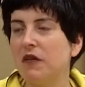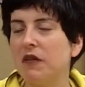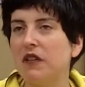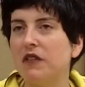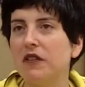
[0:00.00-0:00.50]

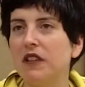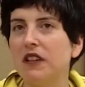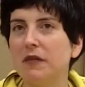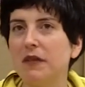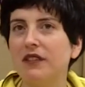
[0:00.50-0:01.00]
We are
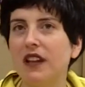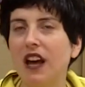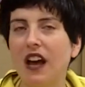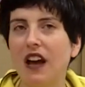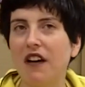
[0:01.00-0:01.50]
talking about
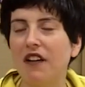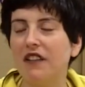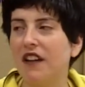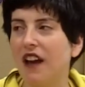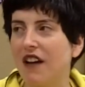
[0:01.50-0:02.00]

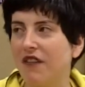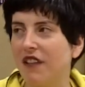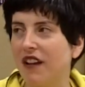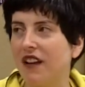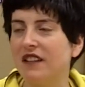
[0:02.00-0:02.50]
other
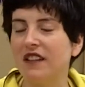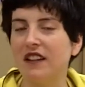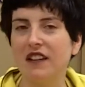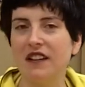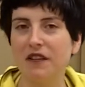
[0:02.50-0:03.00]
African
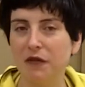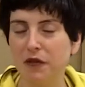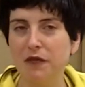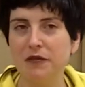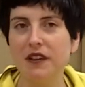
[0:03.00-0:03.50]

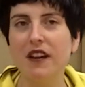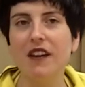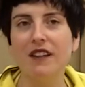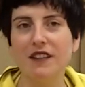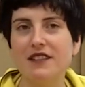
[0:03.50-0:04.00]
groups.
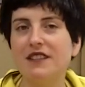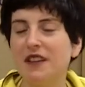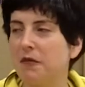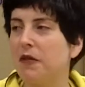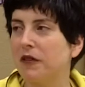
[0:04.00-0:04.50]
This is
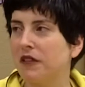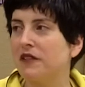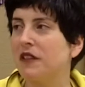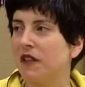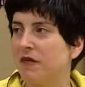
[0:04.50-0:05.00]
the
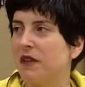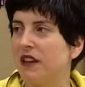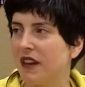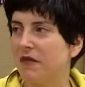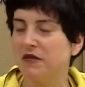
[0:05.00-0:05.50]
importance of
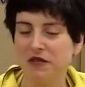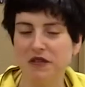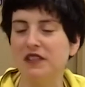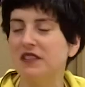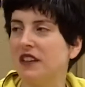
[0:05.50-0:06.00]
being able
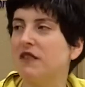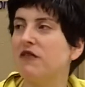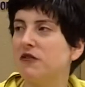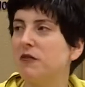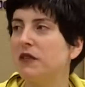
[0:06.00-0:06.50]
to
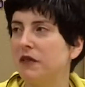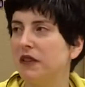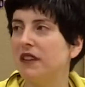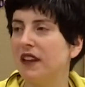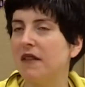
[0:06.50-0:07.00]
distinguish
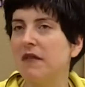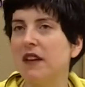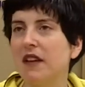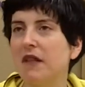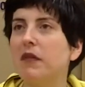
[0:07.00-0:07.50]
between
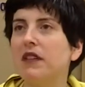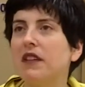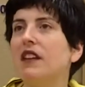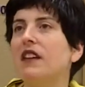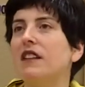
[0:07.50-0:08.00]
them, but
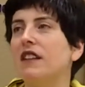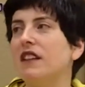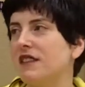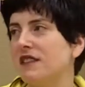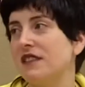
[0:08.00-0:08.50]

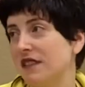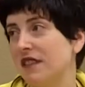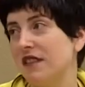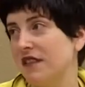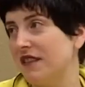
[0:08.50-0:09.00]
they exist
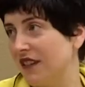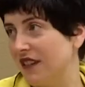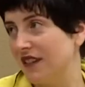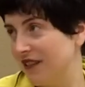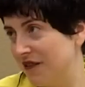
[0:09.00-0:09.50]
here in
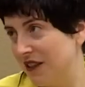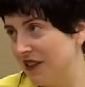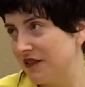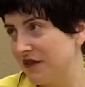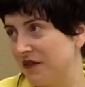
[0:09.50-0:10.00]
the
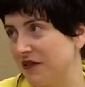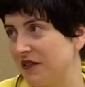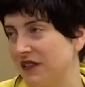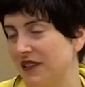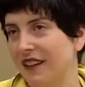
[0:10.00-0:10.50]
U.S., of
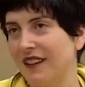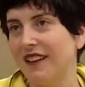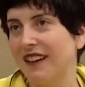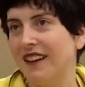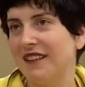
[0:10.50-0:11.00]
course.
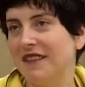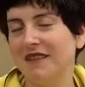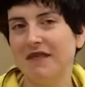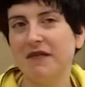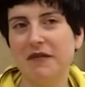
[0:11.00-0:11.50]
And
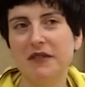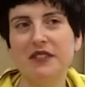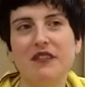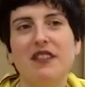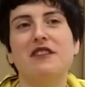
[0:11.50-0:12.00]

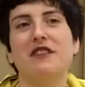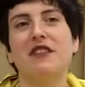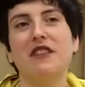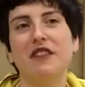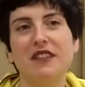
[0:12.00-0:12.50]
most of it is
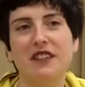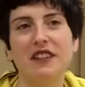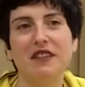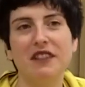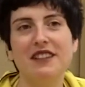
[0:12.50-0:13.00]
not only
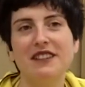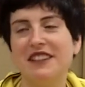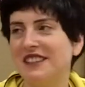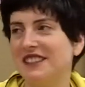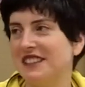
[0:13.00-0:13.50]
the U.S.,
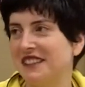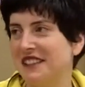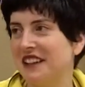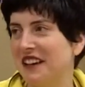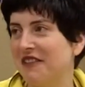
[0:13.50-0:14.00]
they exist
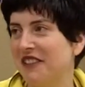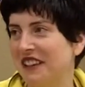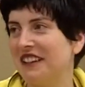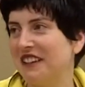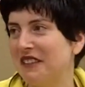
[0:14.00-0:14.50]
in
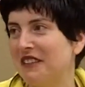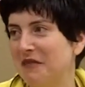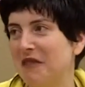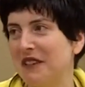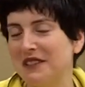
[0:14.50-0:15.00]
Africa and other
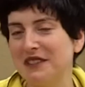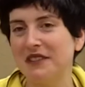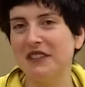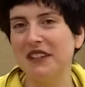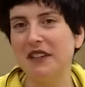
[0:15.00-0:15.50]
places,
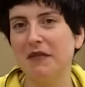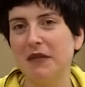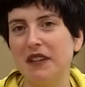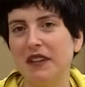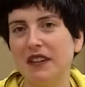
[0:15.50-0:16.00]
so it can
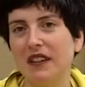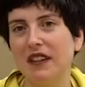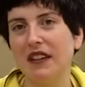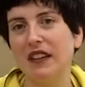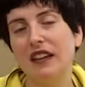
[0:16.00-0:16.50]
be,
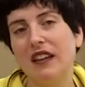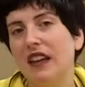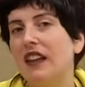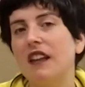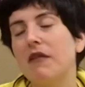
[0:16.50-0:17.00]

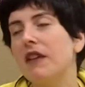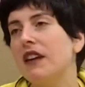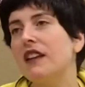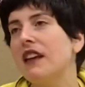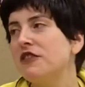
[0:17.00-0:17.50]

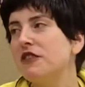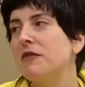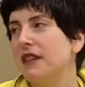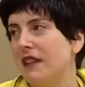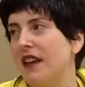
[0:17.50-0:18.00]
it has to
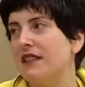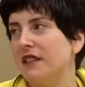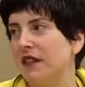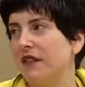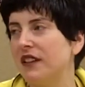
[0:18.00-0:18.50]
be
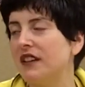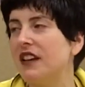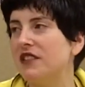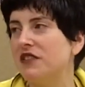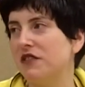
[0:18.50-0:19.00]
tested with the
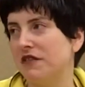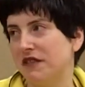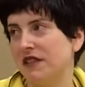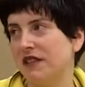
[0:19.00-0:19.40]
Nigerians.